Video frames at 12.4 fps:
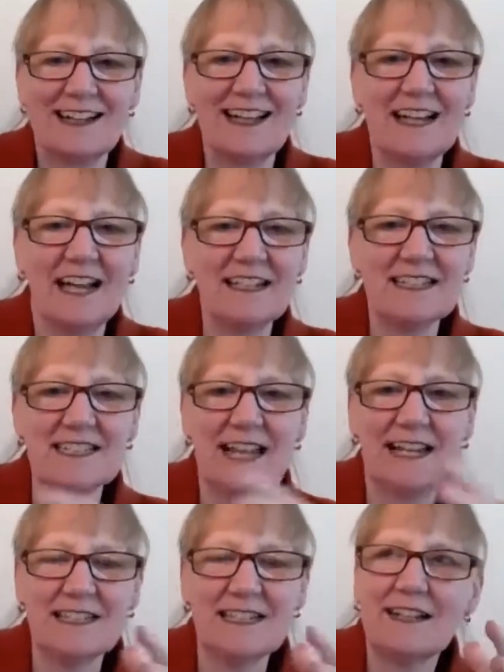And does
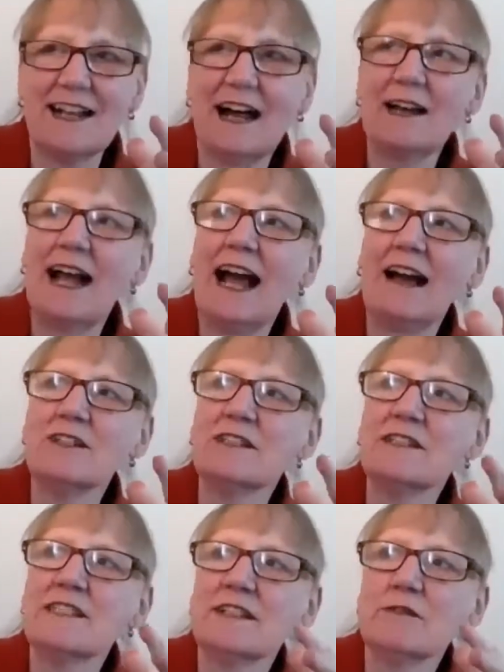that, how do
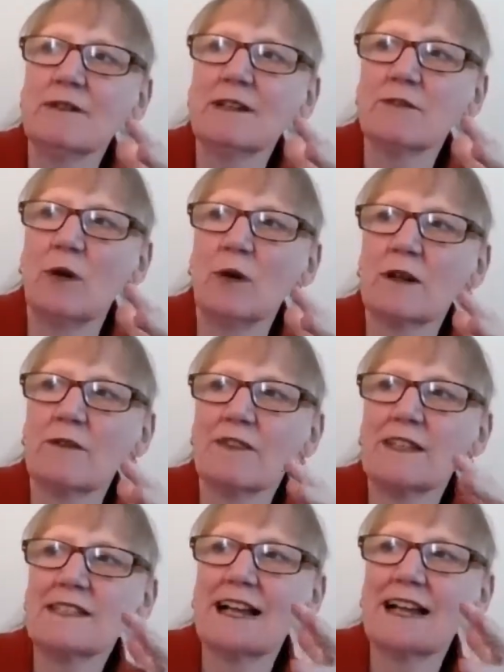you deal with all of
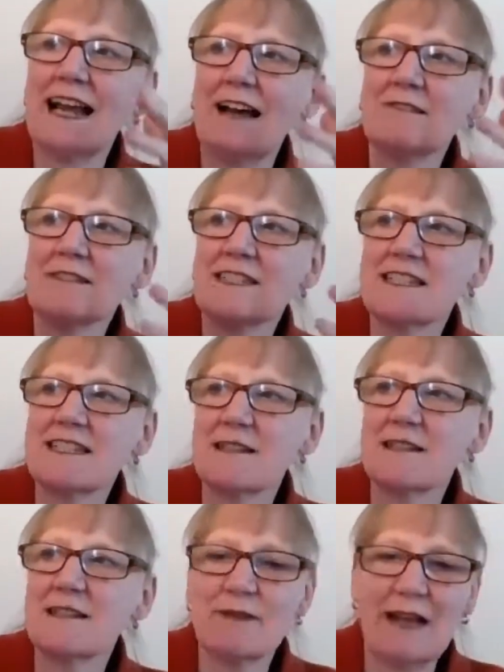these cloud
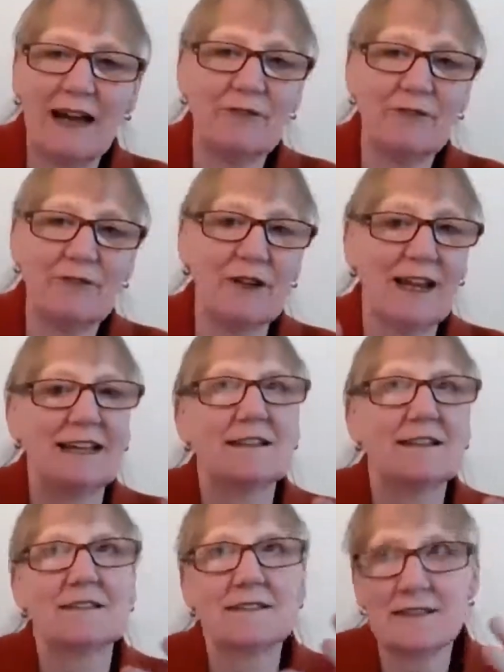systems we have,
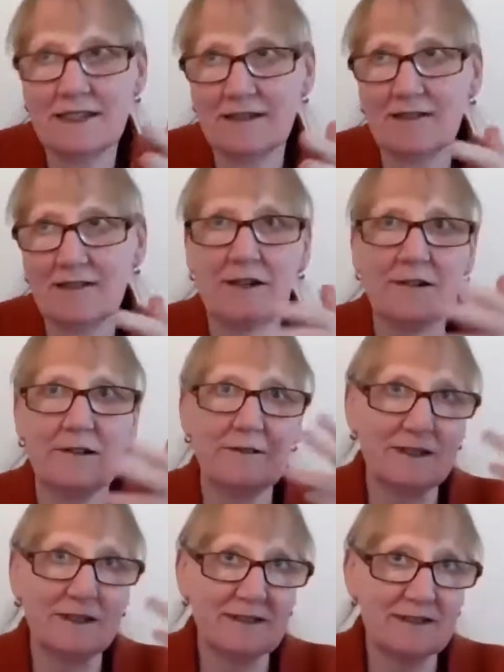like
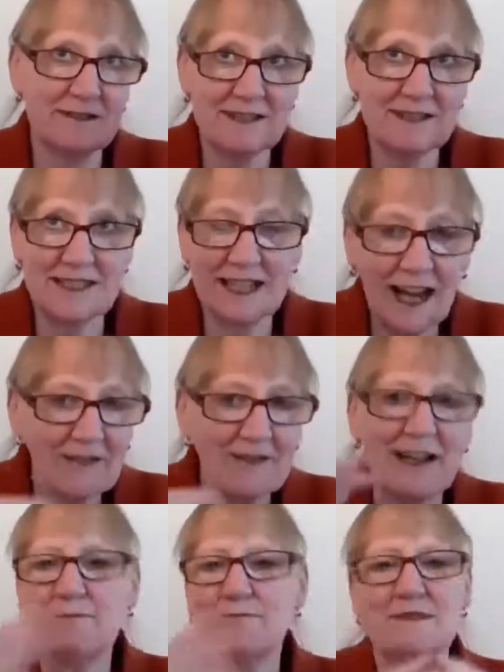Xero and
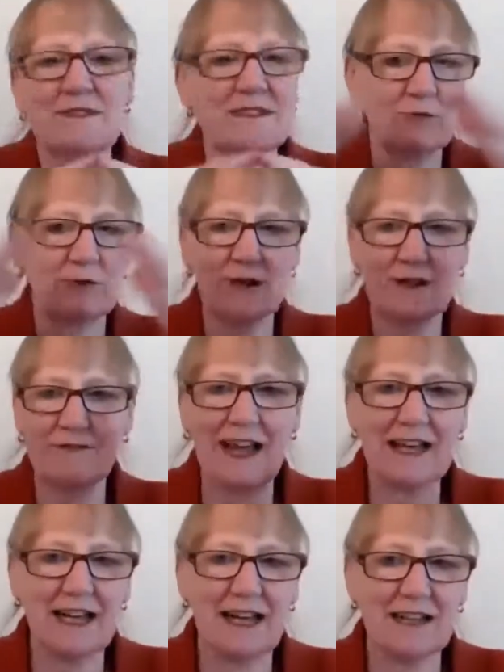CRMs and all of
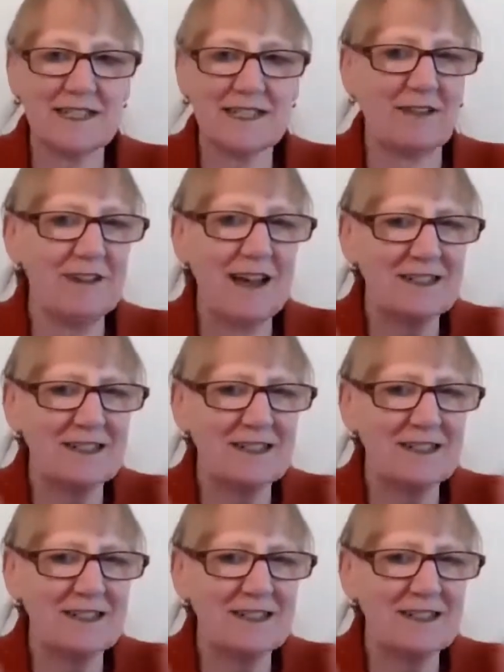that kind of stuff?